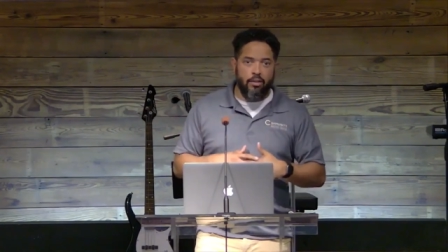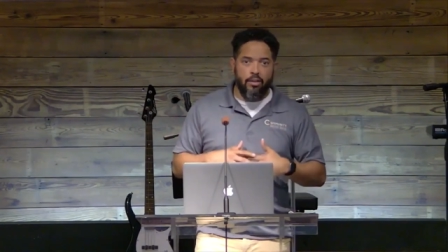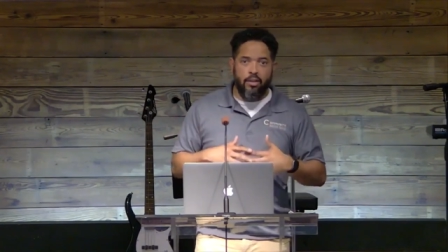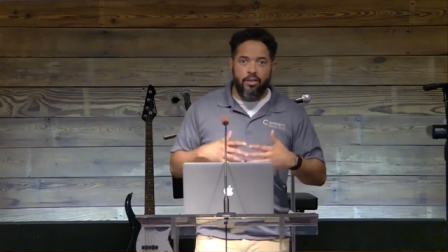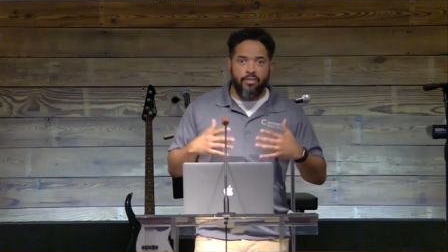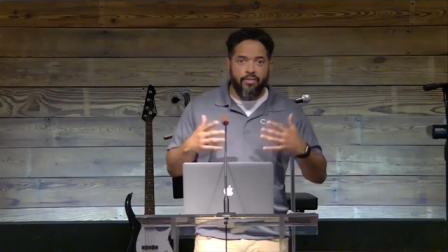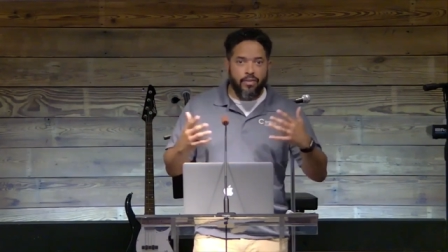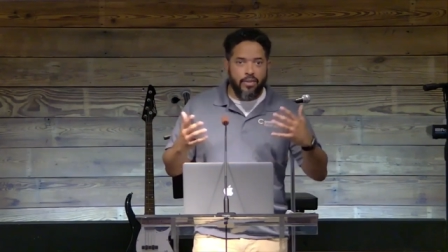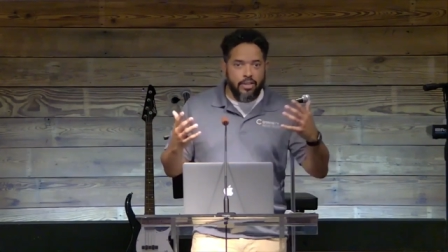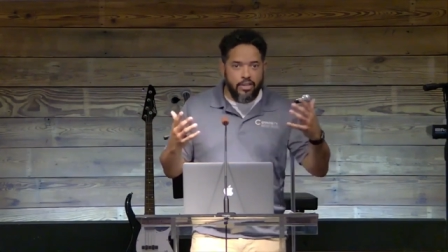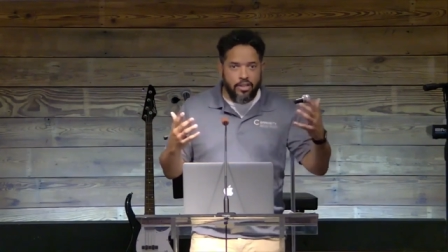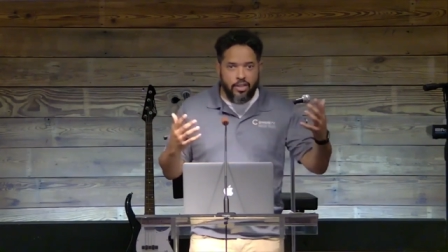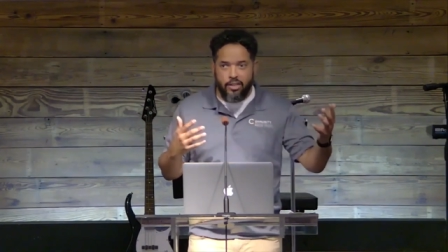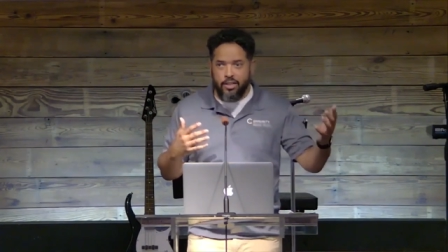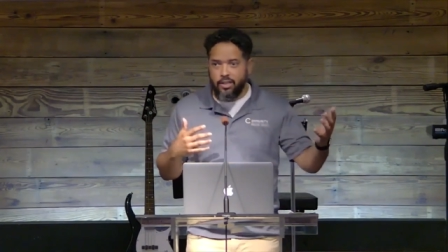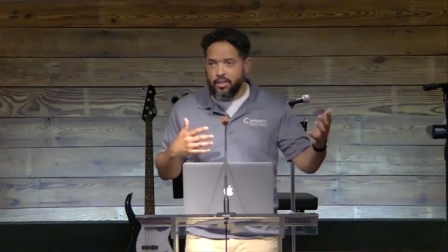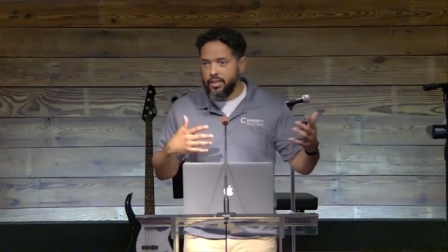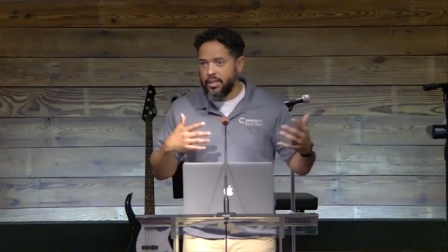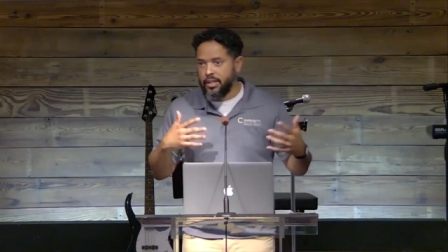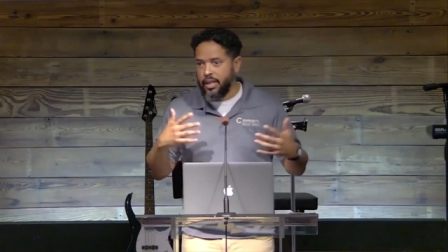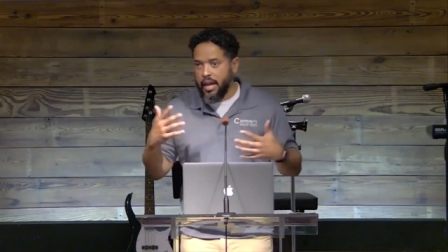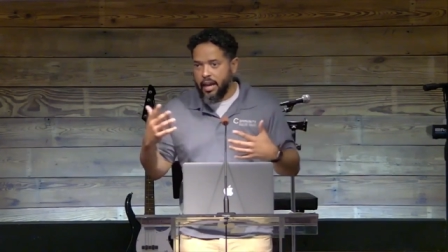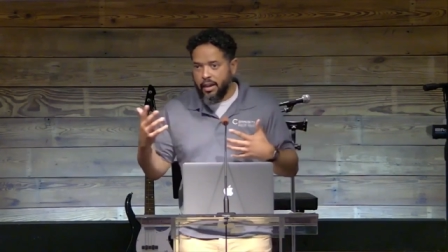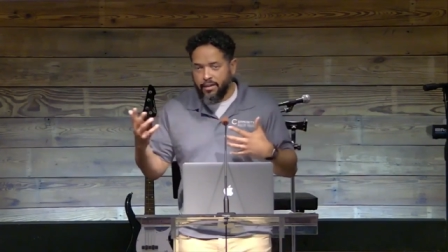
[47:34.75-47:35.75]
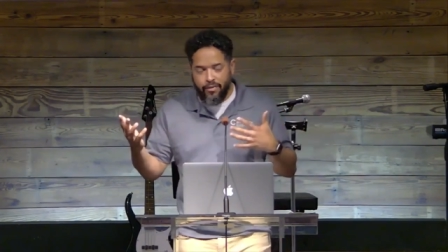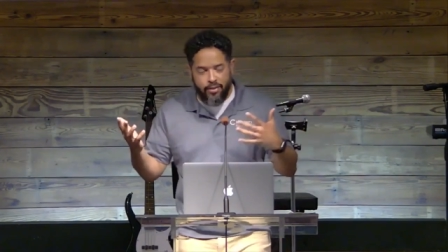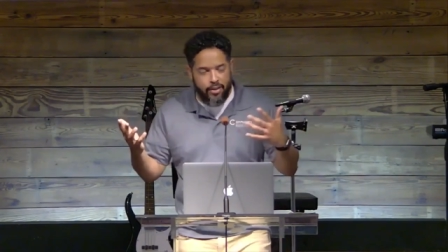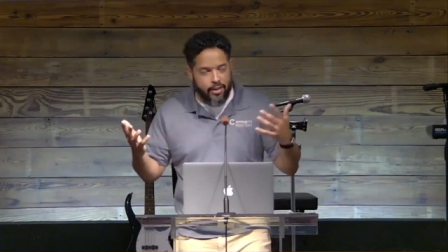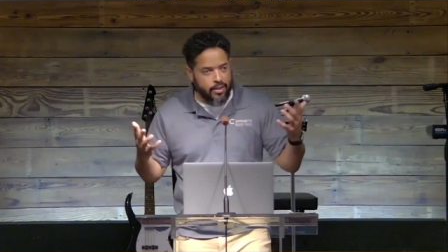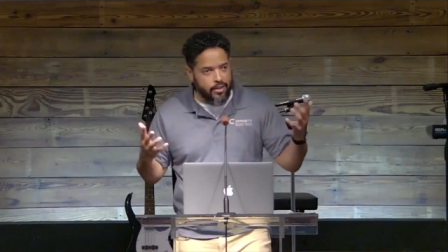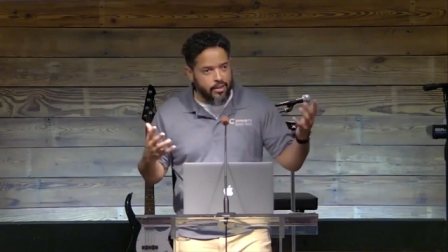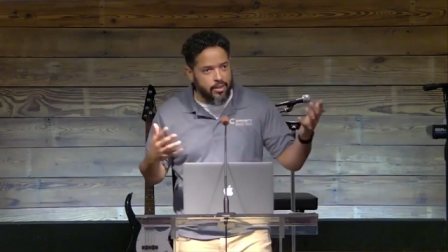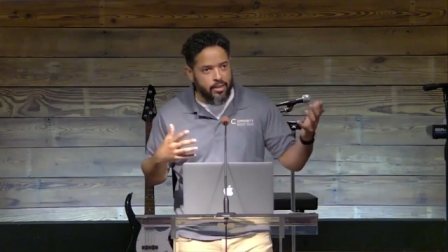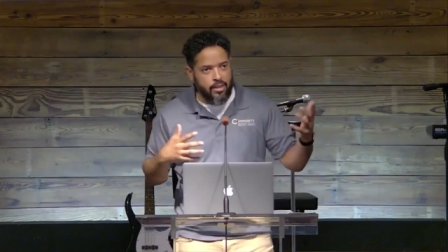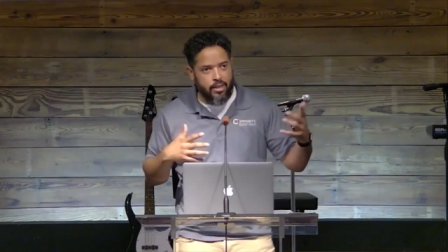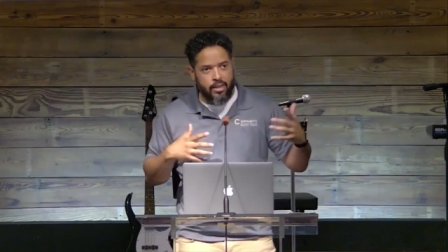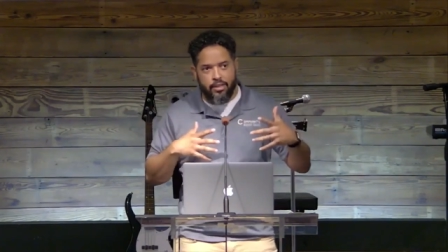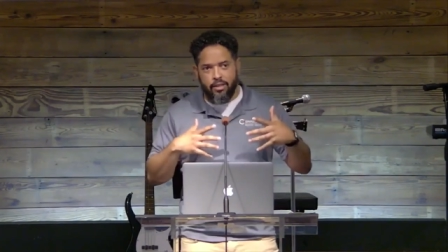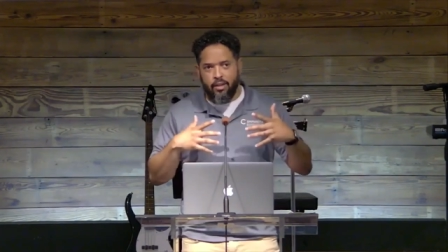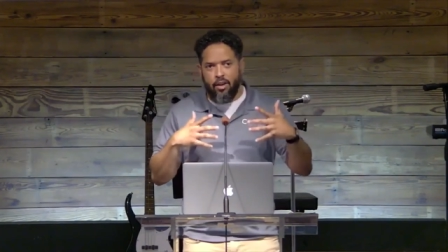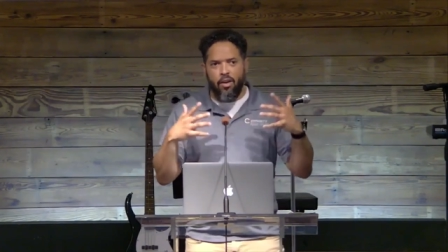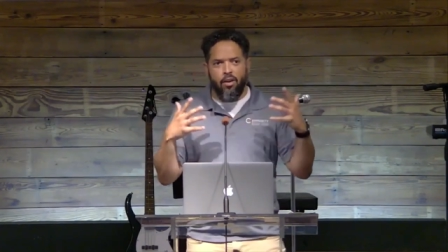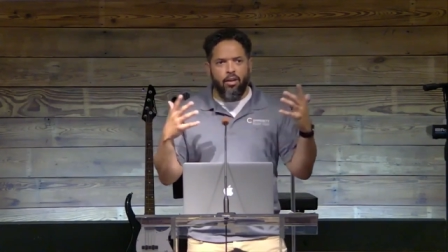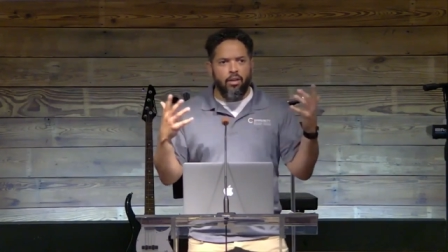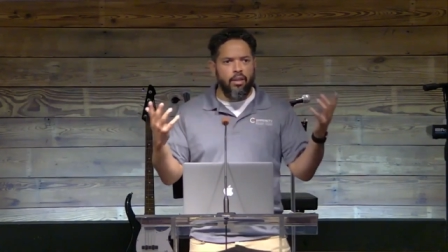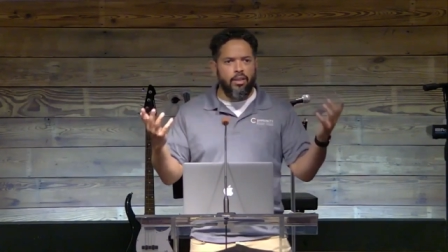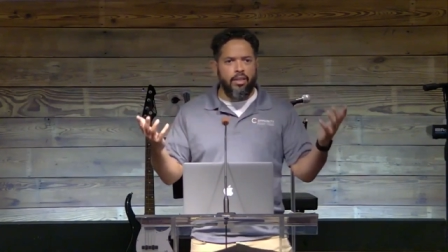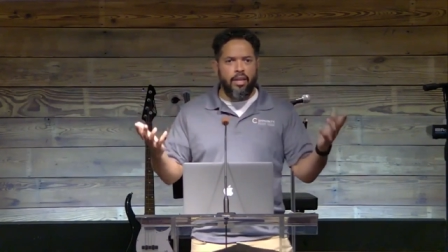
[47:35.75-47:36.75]
efficiency, efficacy, it's
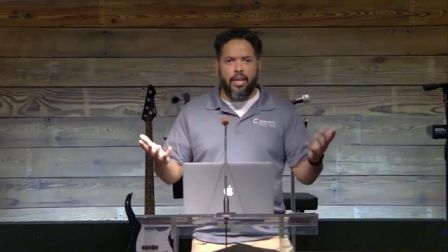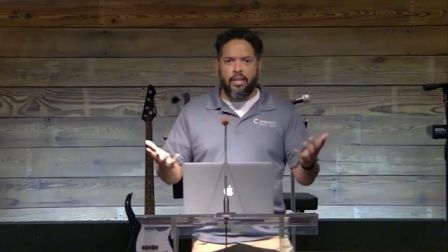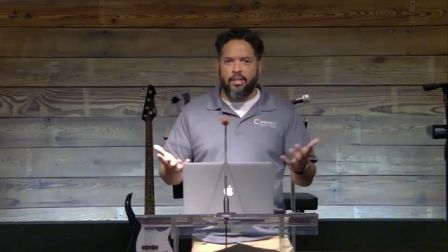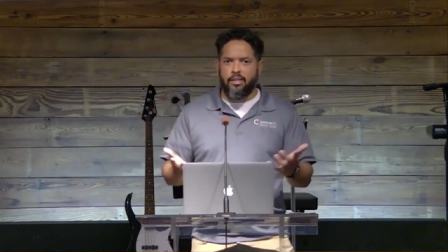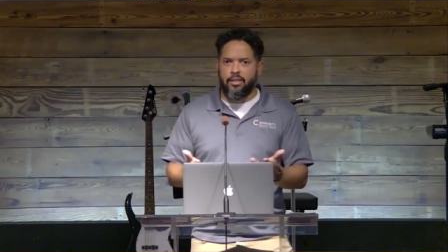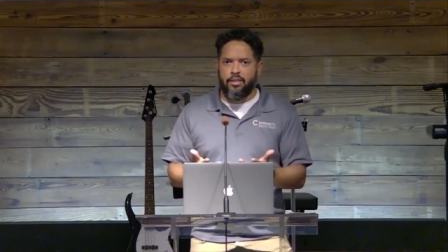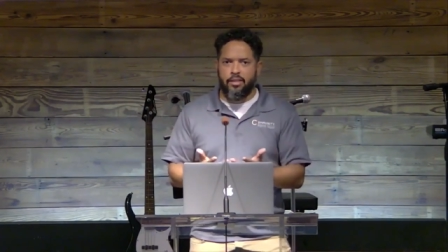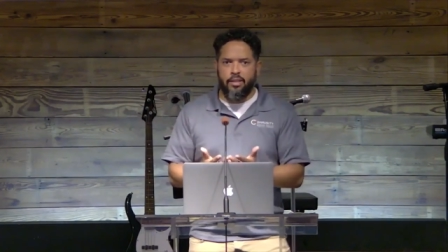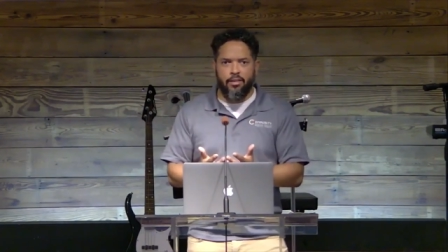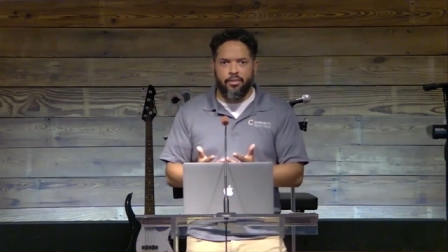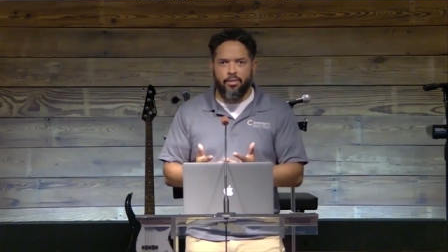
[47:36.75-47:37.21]
all of that stuff.